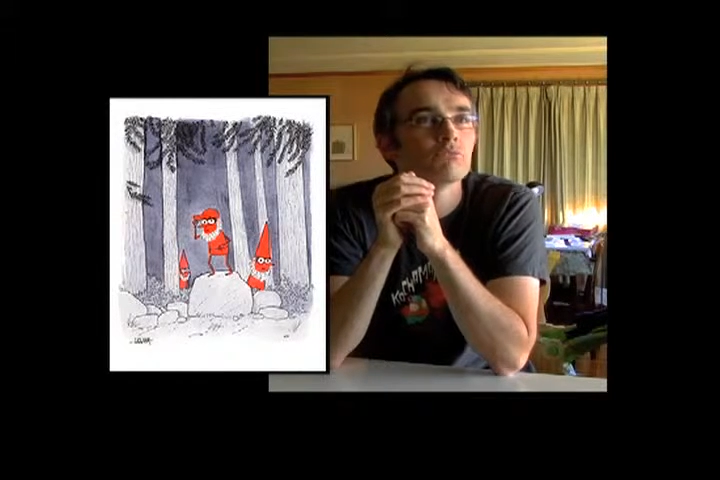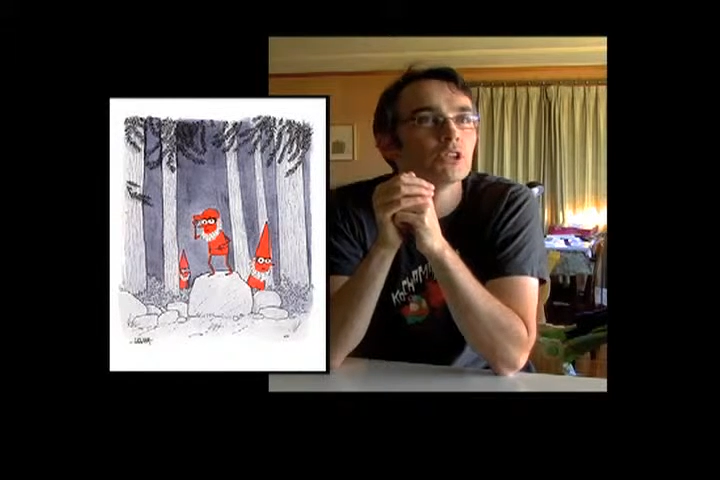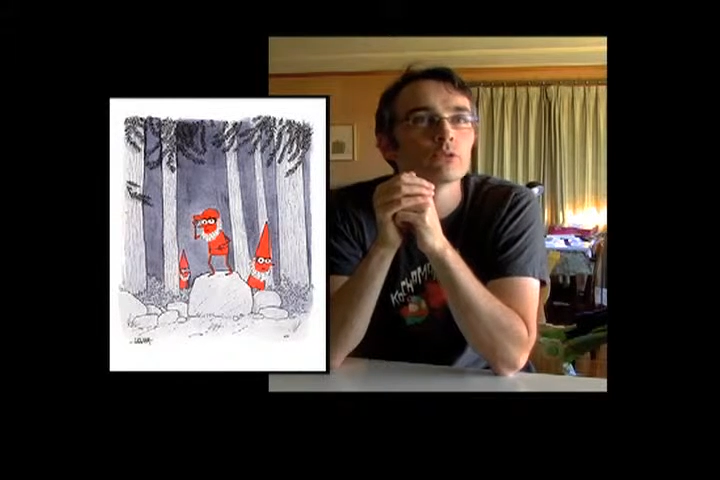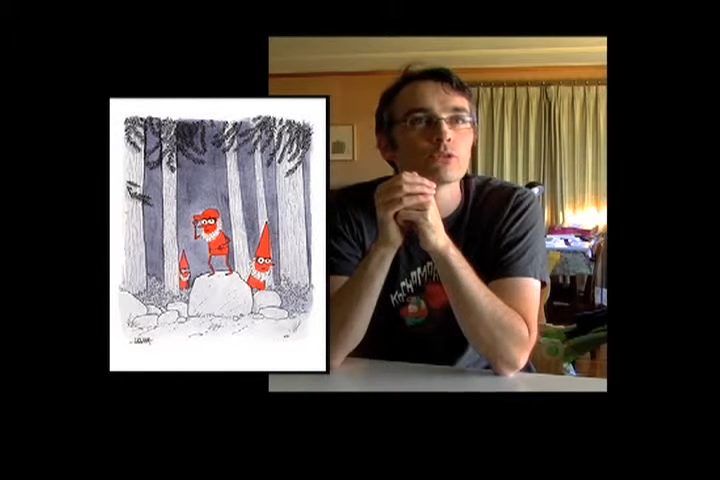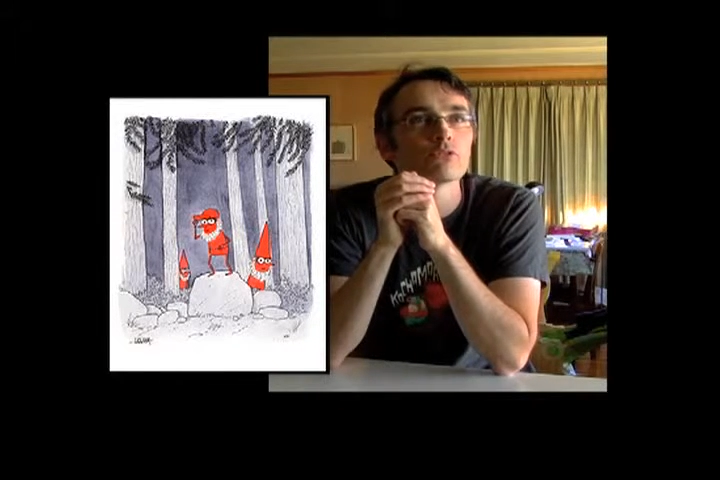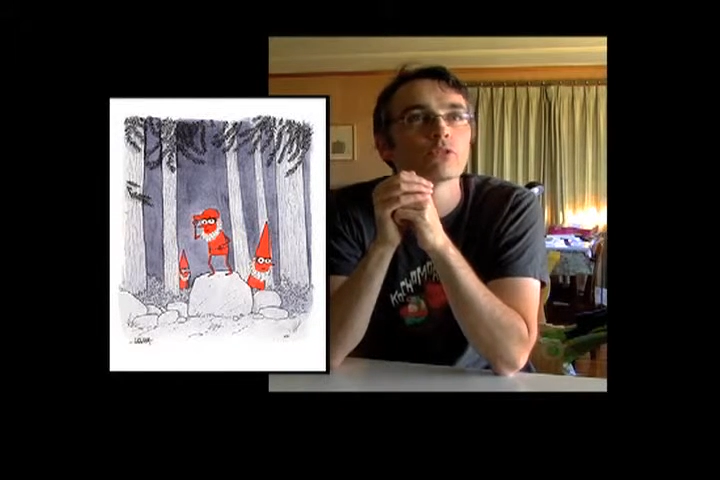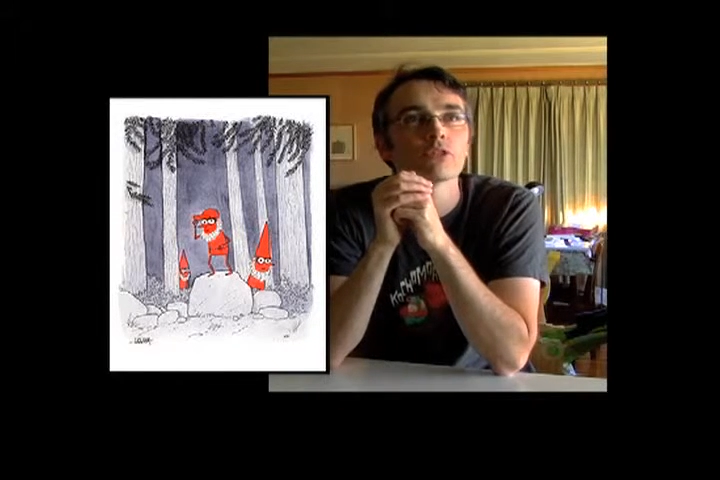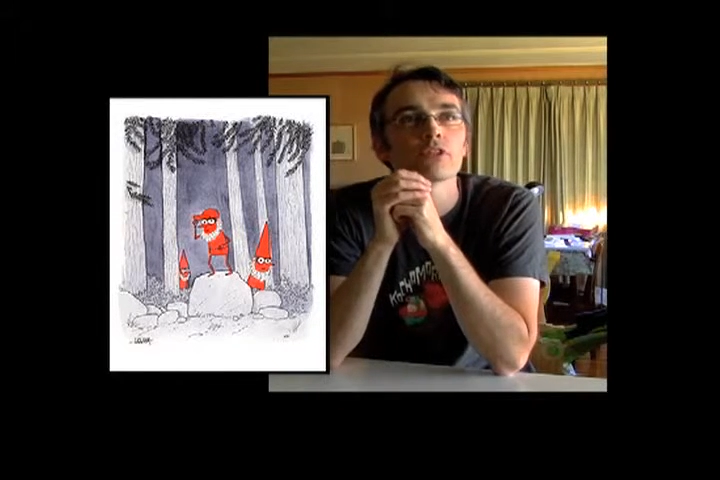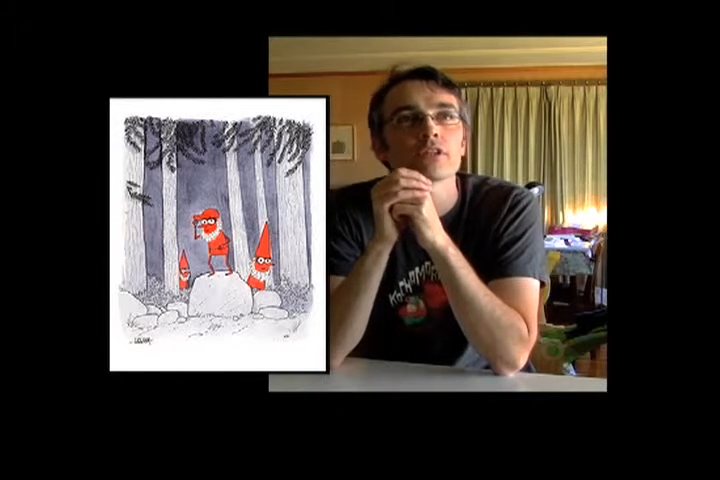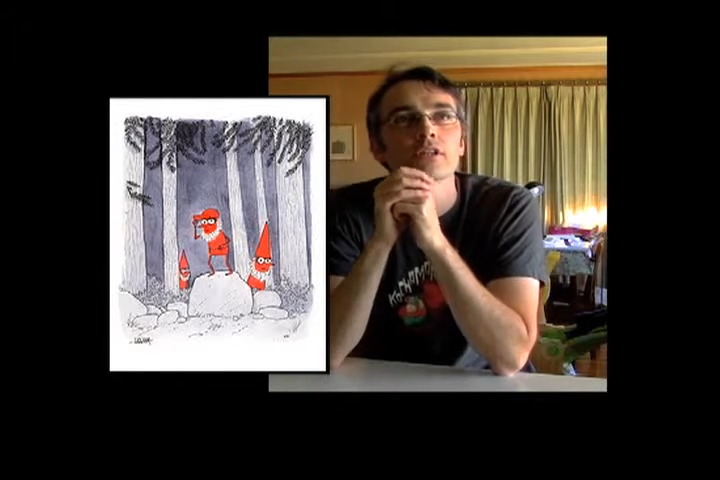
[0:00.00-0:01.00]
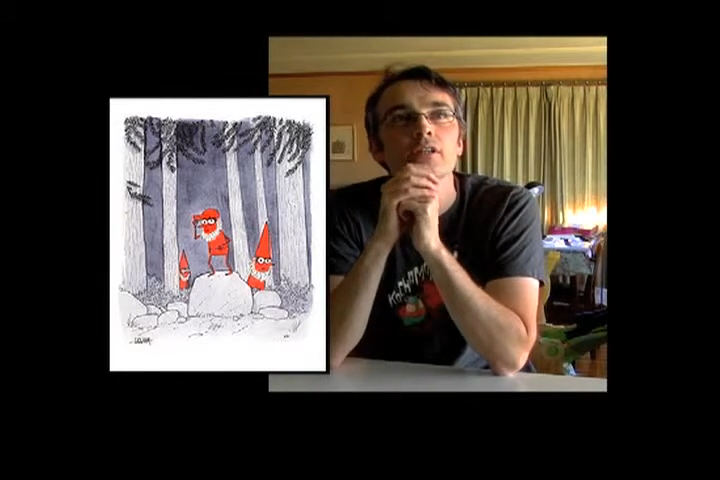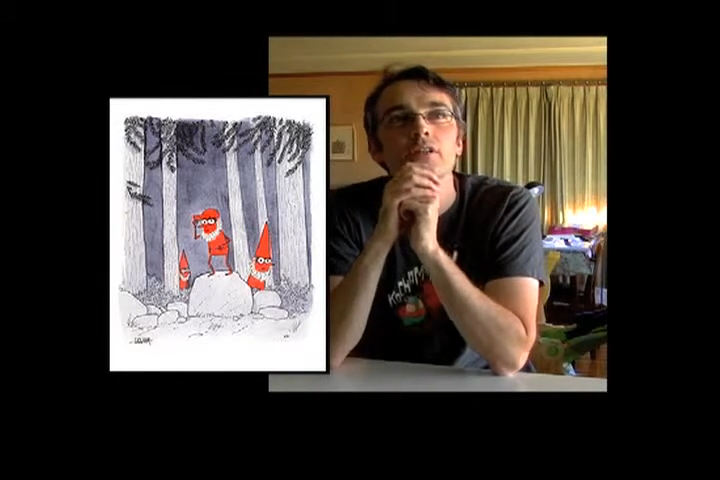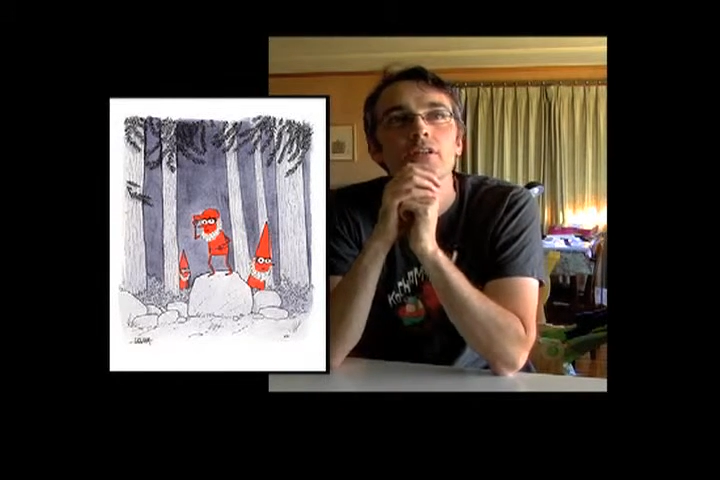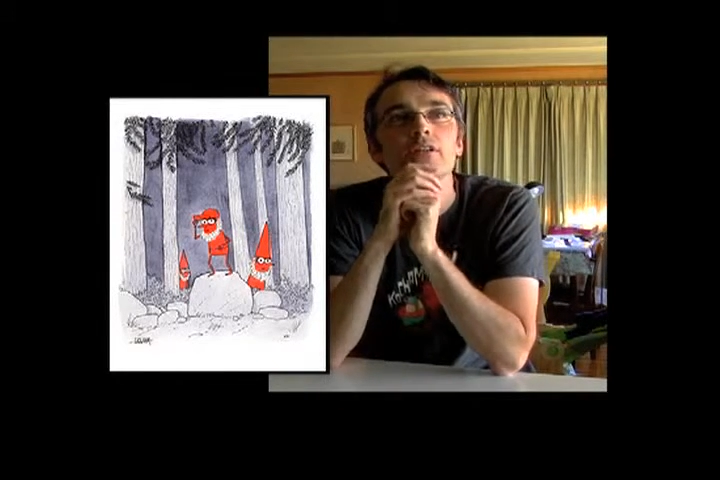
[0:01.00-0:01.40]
visuals first. Yeah.